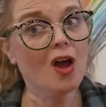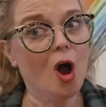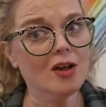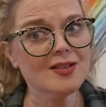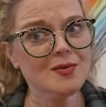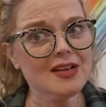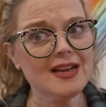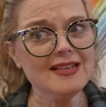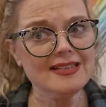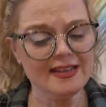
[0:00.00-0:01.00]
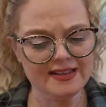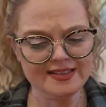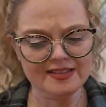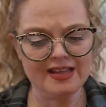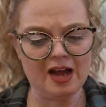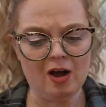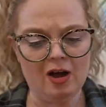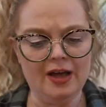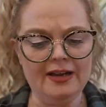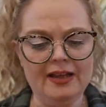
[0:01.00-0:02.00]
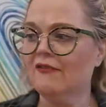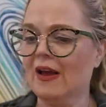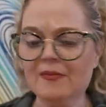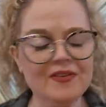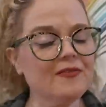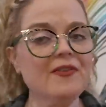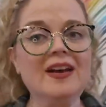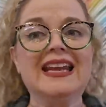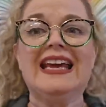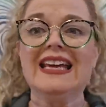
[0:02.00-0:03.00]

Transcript: Also, the nice thing that's that on FabFitFun